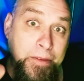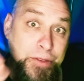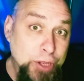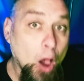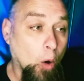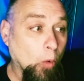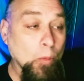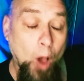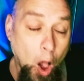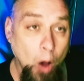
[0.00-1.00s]
so
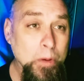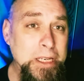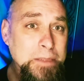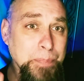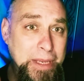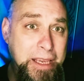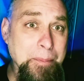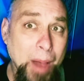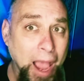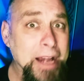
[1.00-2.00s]
Always be
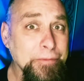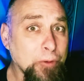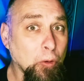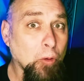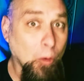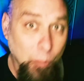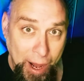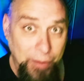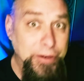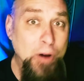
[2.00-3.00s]
mindful
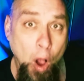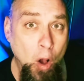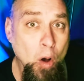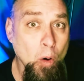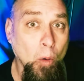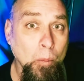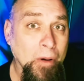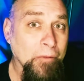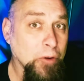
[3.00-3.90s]
around your home